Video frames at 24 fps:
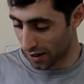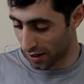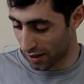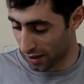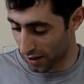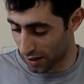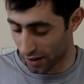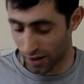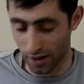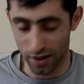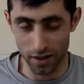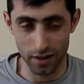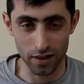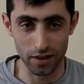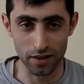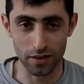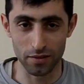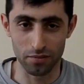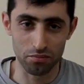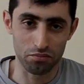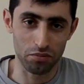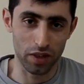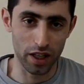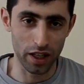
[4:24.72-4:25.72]
um,
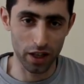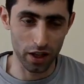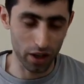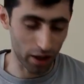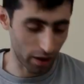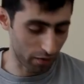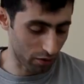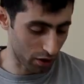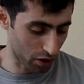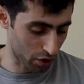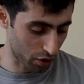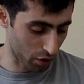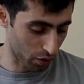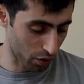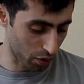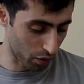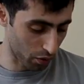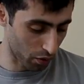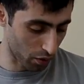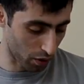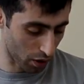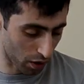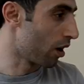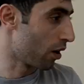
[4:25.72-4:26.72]
later I will show
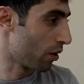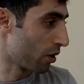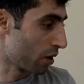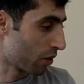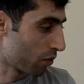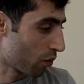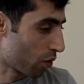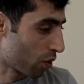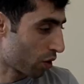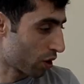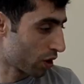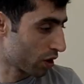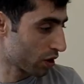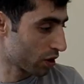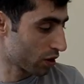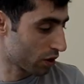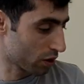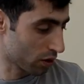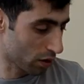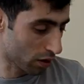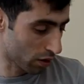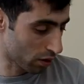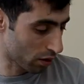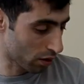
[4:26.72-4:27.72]
you how it works
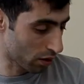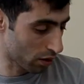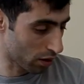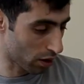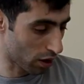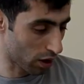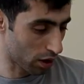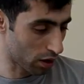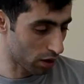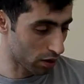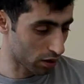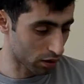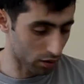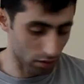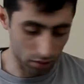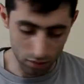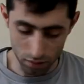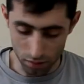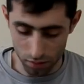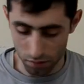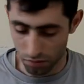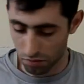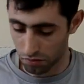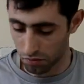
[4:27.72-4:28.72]
and
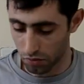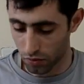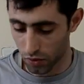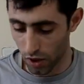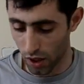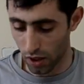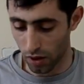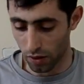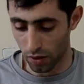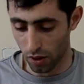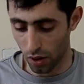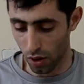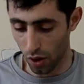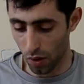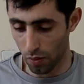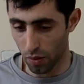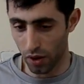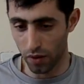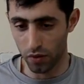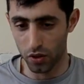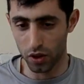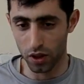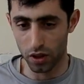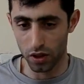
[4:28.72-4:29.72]
yeah hope
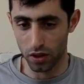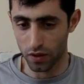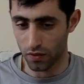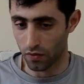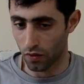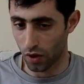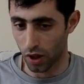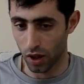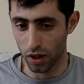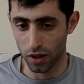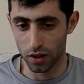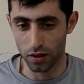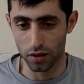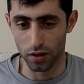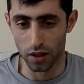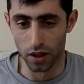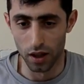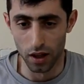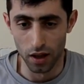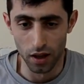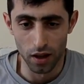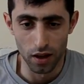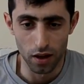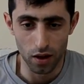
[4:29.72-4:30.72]
everything is fine
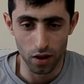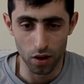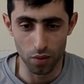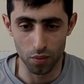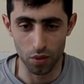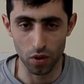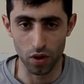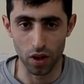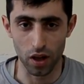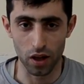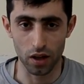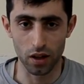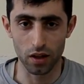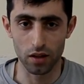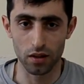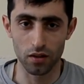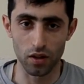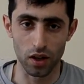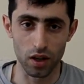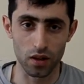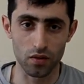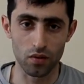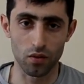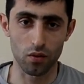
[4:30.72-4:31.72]
hope you like it
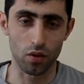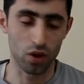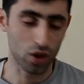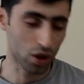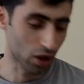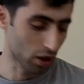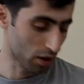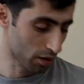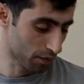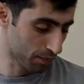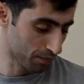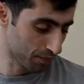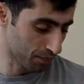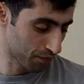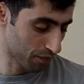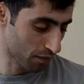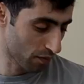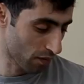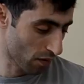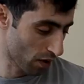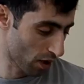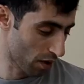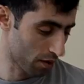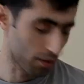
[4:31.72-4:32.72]
thanks for watching
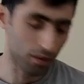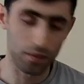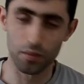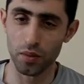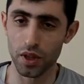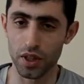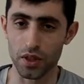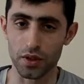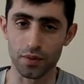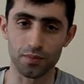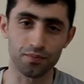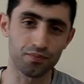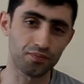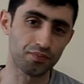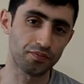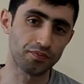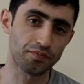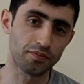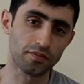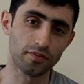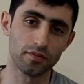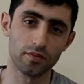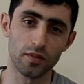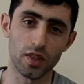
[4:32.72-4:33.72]
peace
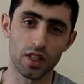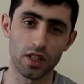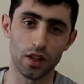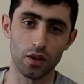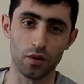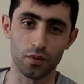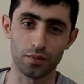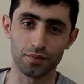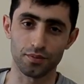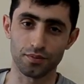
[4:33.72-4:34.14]
see you